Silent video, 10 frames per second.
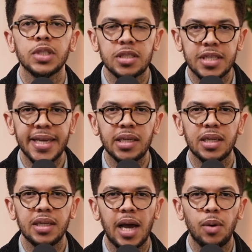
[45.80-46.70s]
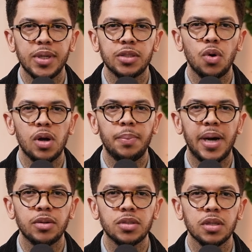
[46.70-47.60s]
Secondly, I want to talk
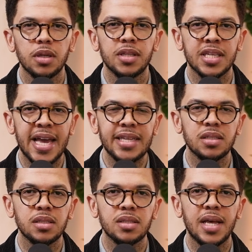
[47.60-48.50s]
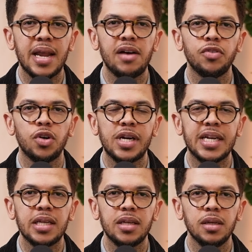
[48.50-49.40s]
about the cases that have
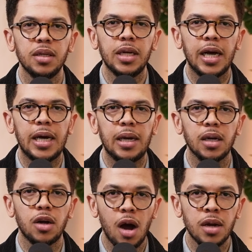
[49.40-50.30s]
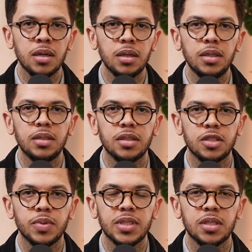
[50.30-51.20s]
already gone.
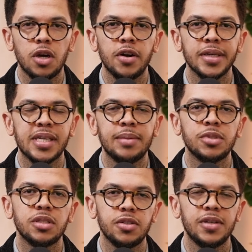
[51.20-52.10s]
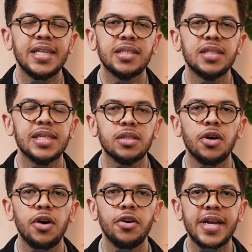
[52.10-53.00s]
This was her attempt to interdict
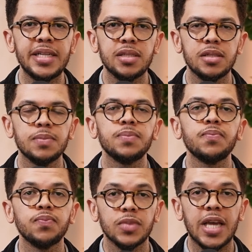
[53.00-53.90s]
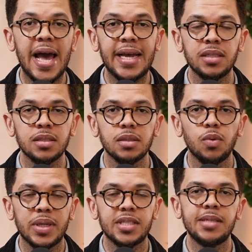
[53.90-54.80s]
her arrest, and
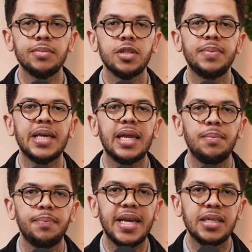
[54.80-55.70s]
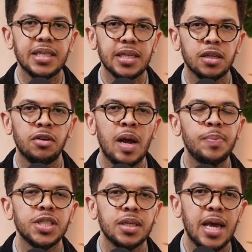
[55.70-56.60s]
what seems to be an impending
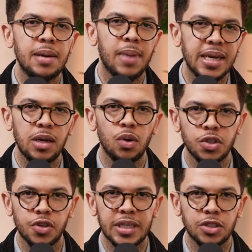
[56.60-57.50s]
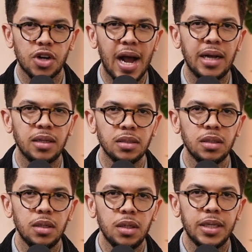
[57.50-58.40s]
corruption and money laundering trial
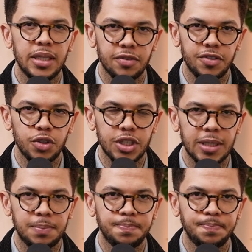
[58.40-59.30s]
in the future.